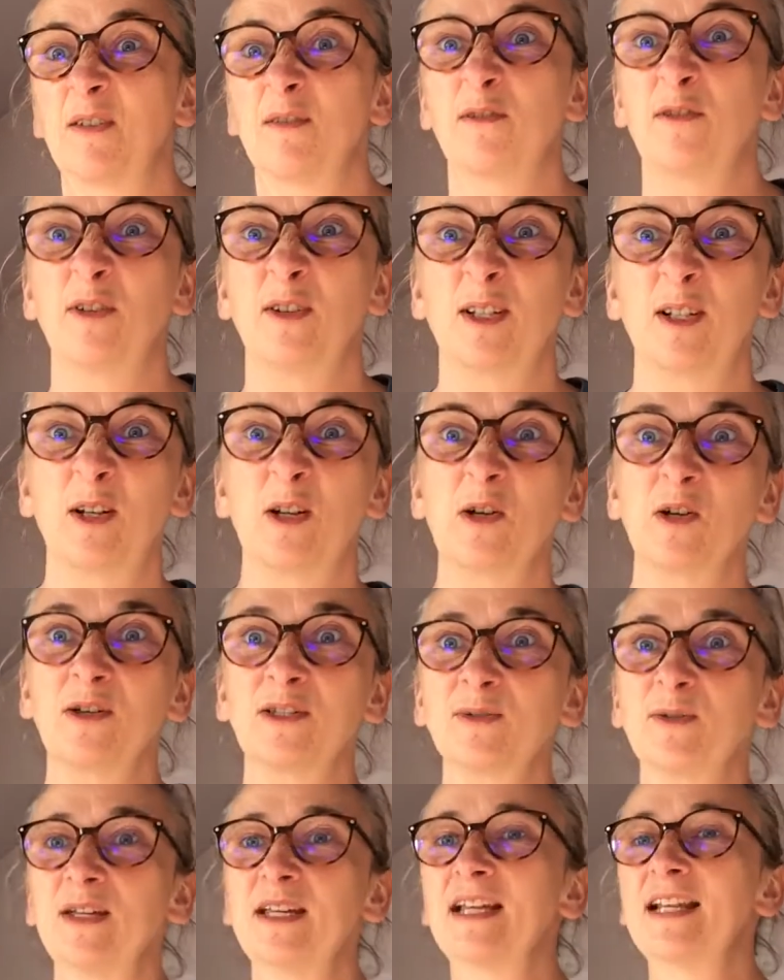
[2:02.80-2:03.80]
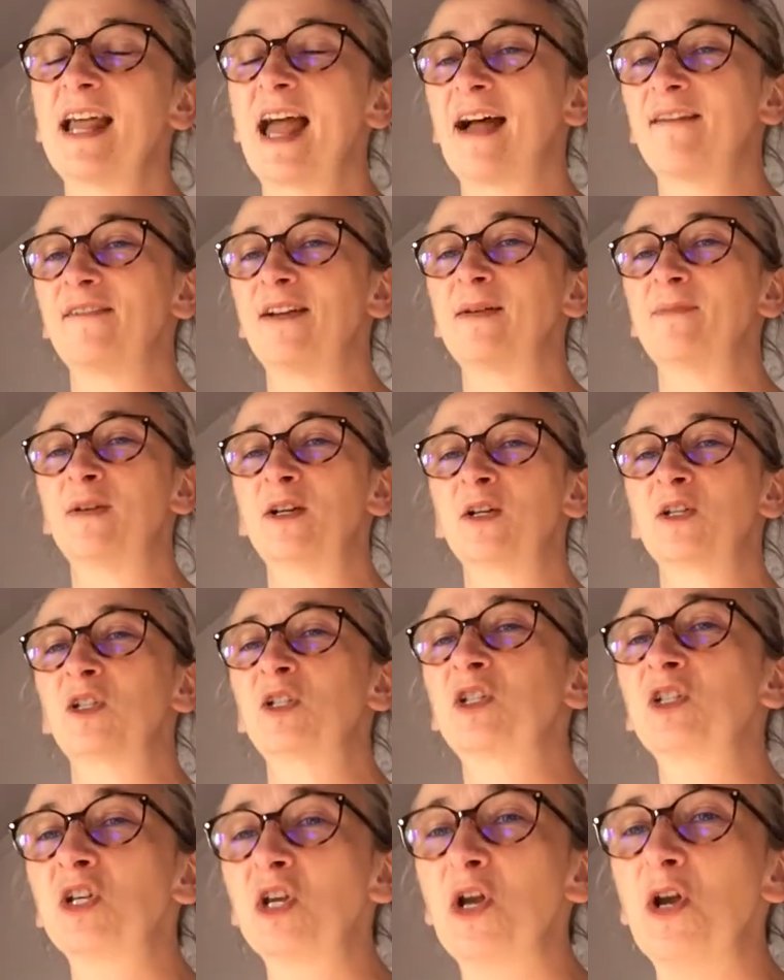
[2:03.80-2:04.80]
for as long as we can have it, because
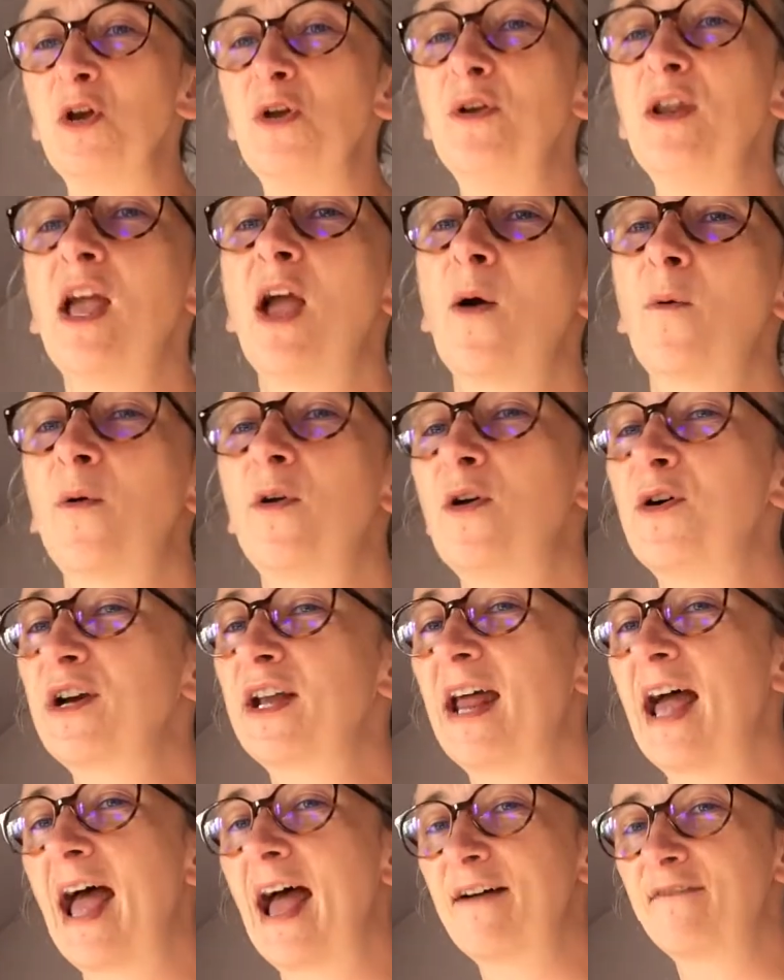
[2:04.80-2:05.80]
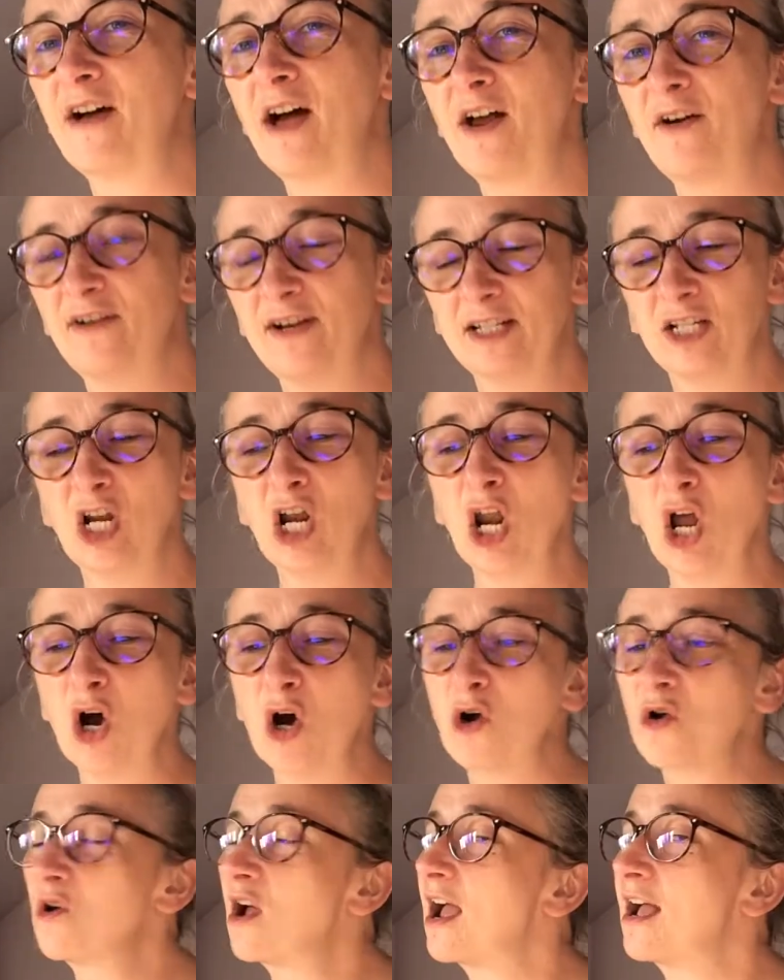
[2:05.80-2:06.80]
soon we're not going to have her as
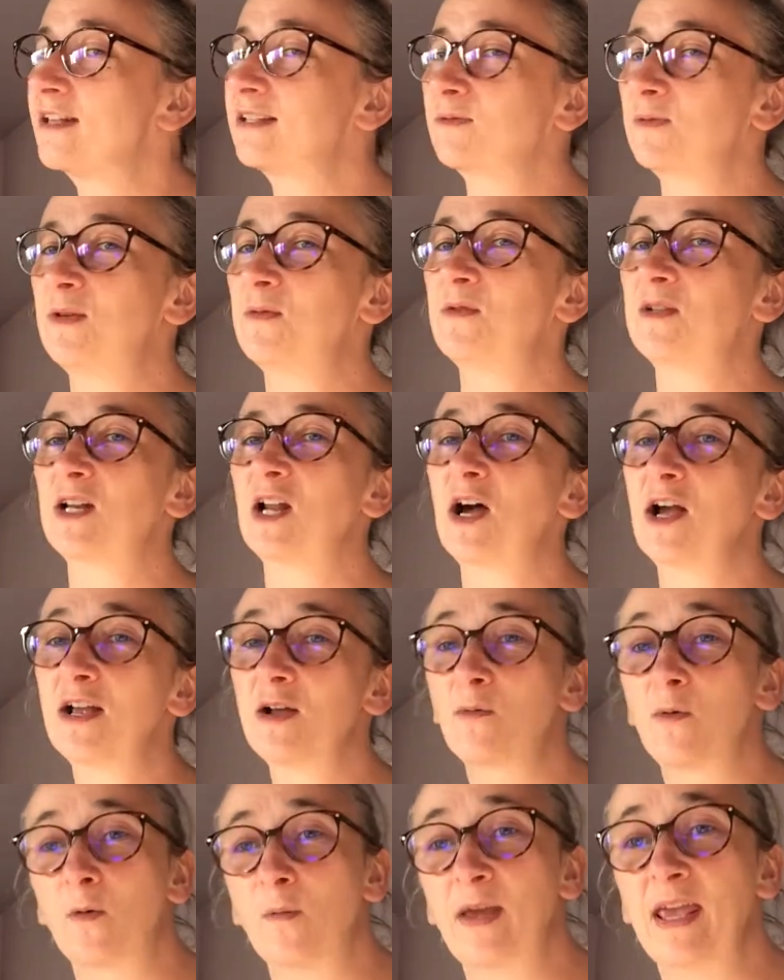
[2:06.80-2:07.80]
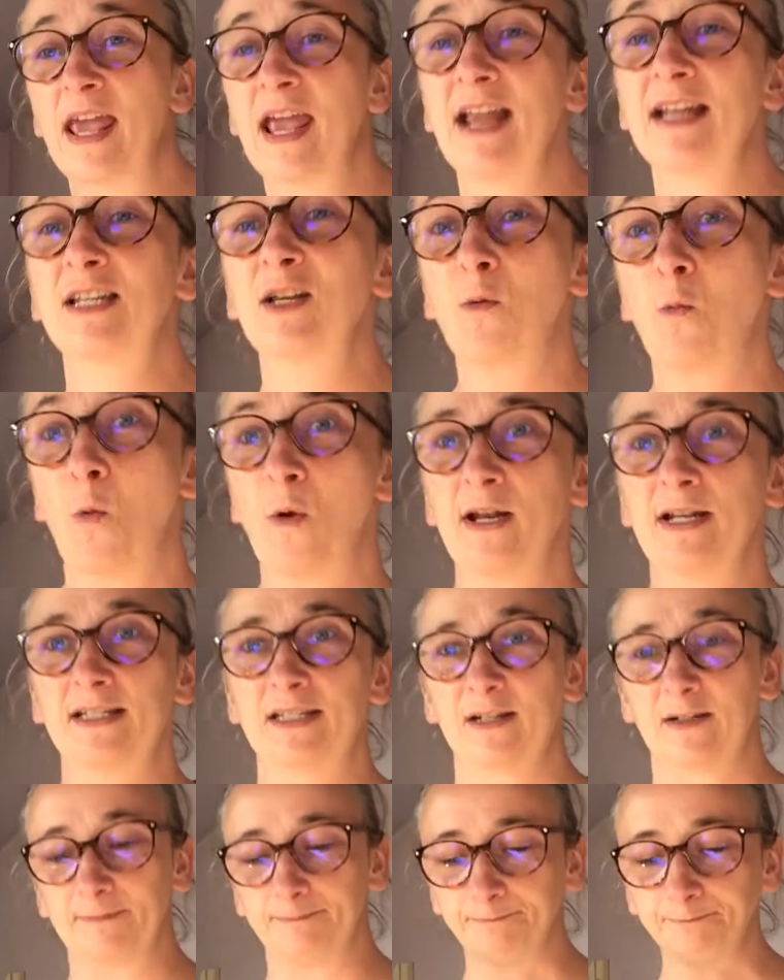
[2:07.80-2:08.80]
long as we would like when we hit
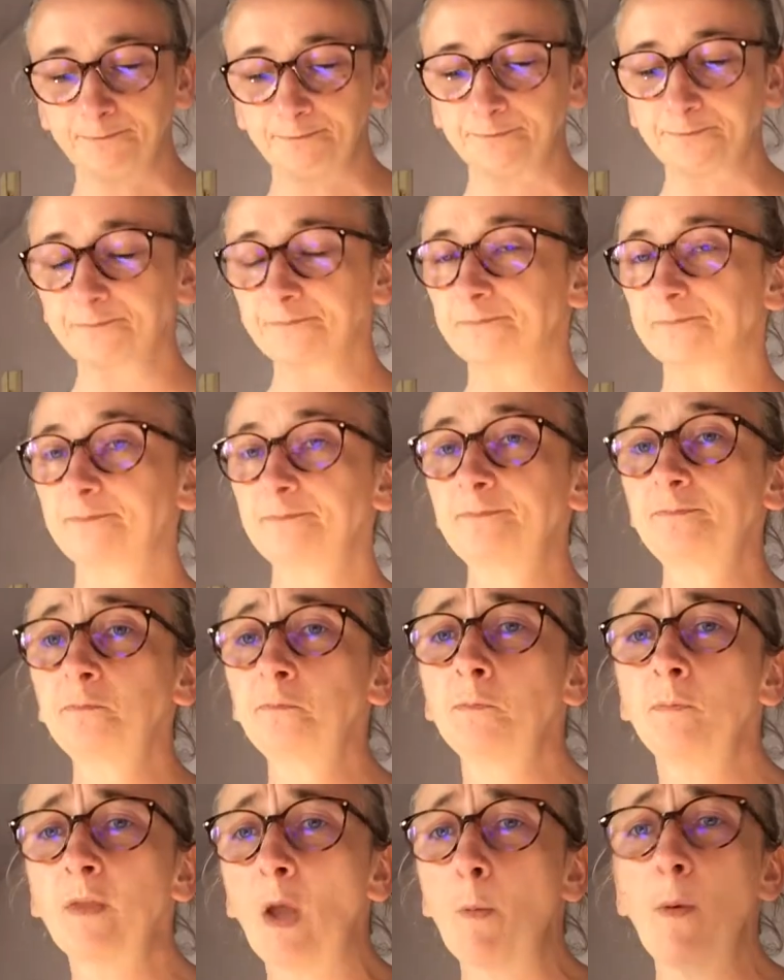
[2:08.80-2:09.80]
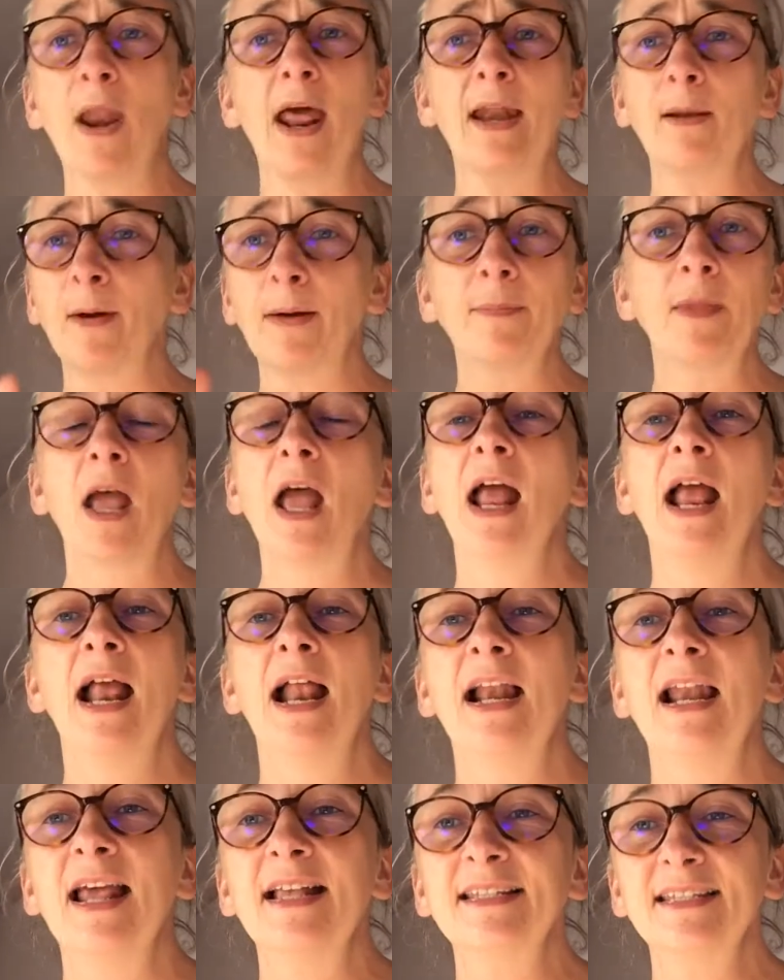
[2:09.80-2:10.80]
winter. Well, anyway,
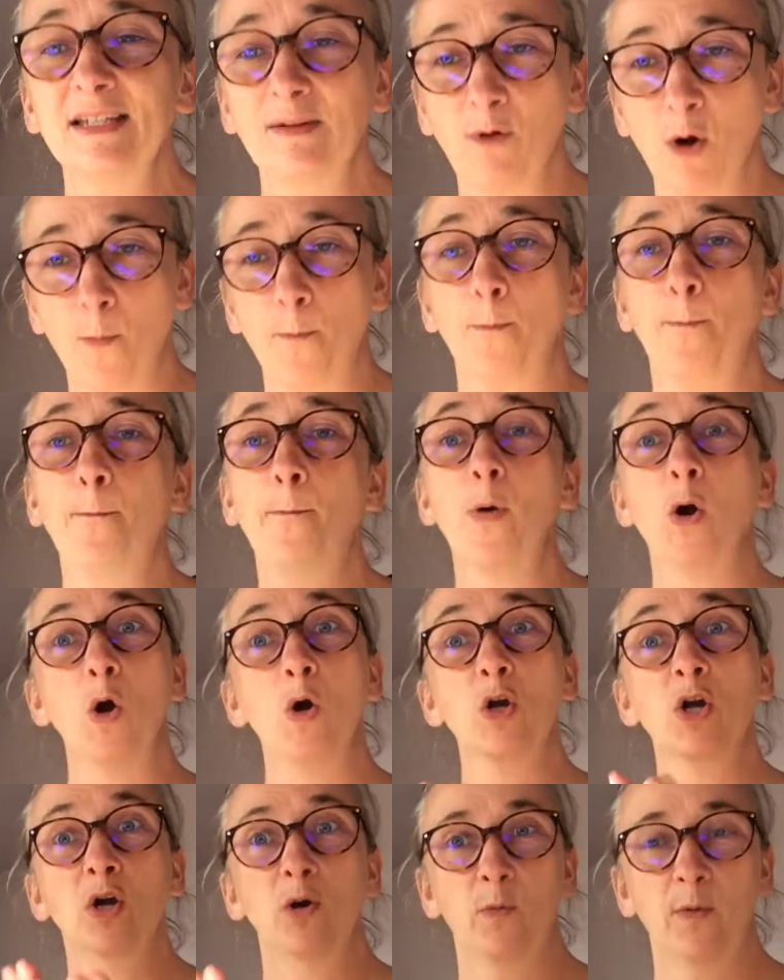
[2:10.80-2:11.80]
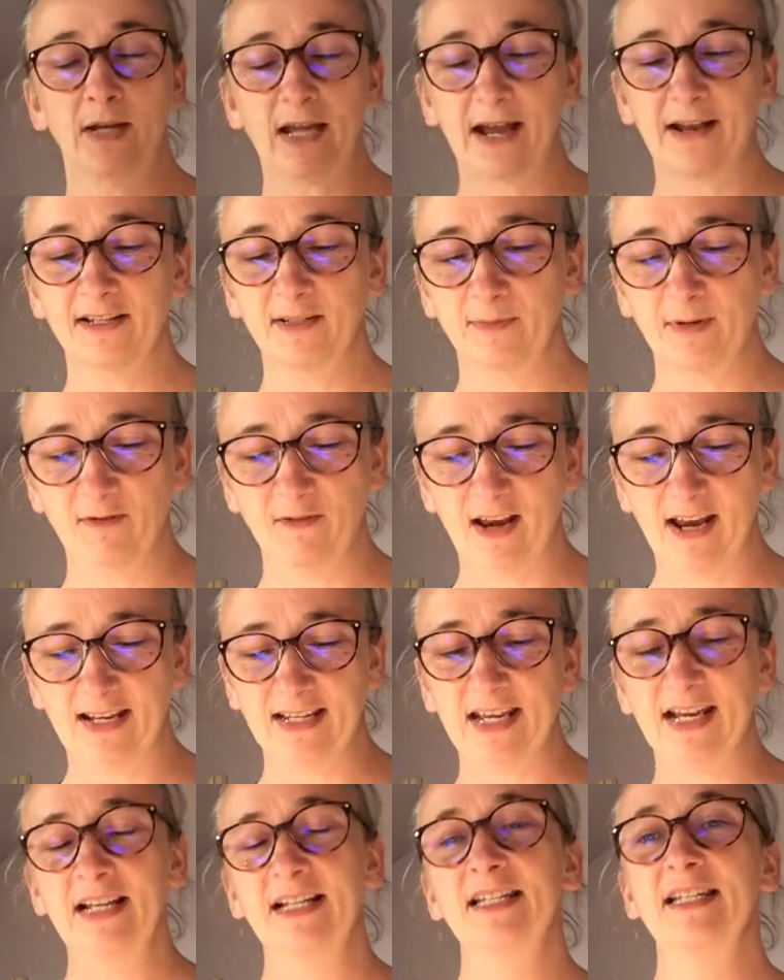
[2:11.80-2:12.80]
let's see what book we're going to be
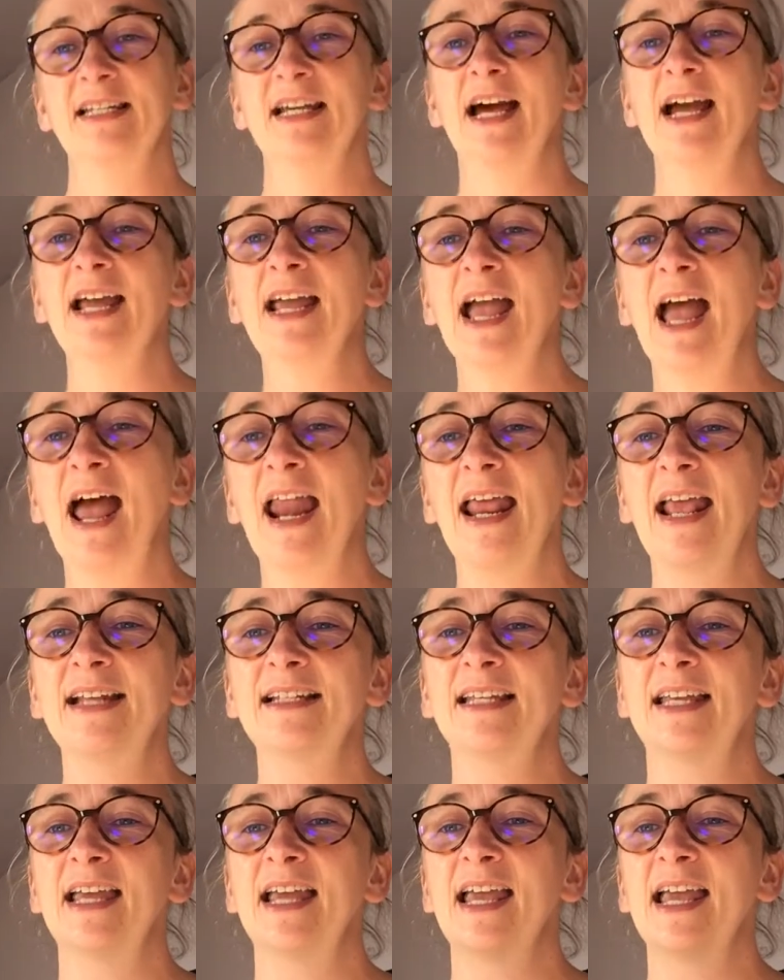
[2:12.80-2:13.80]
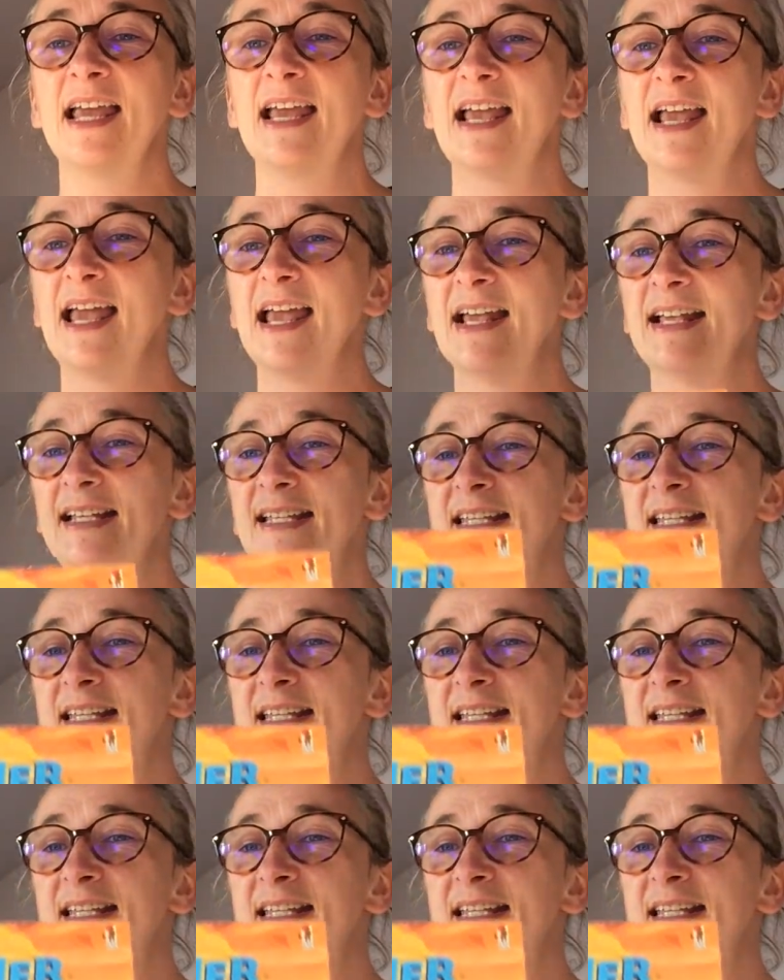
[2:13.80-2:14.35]
reading today, and it is